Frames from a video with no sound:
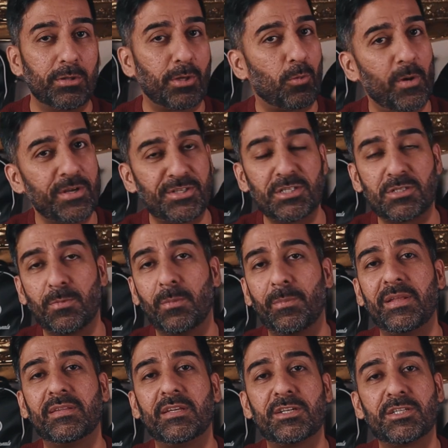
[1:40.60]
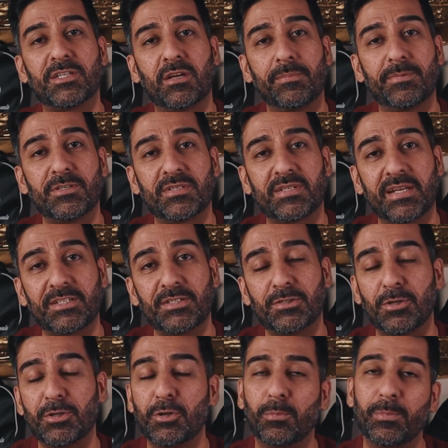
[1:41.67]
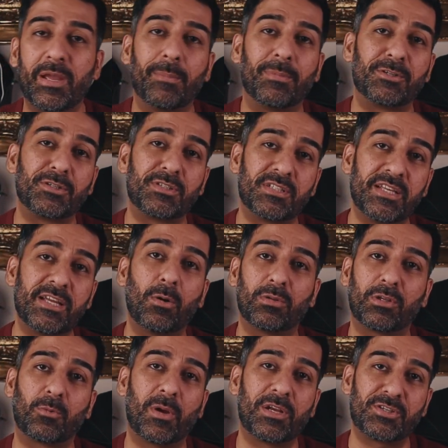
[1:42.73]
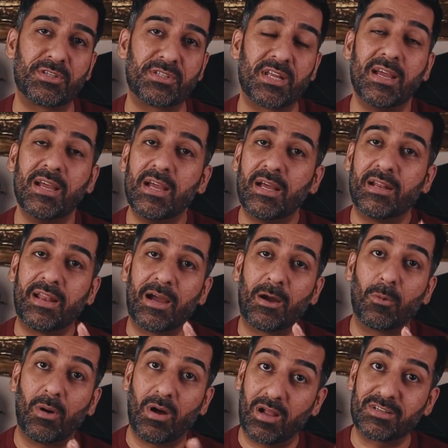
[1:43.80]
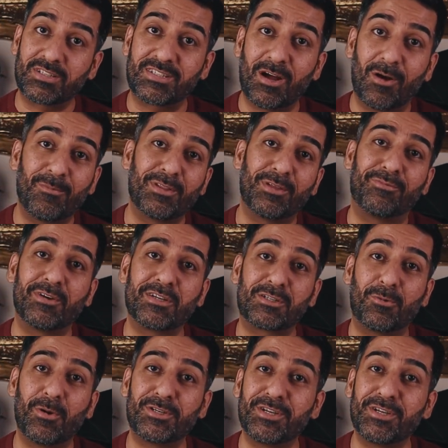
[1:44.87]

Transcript: All the questions will be in the description section, so you'll be able to see all the questions. Now, I'll start with the first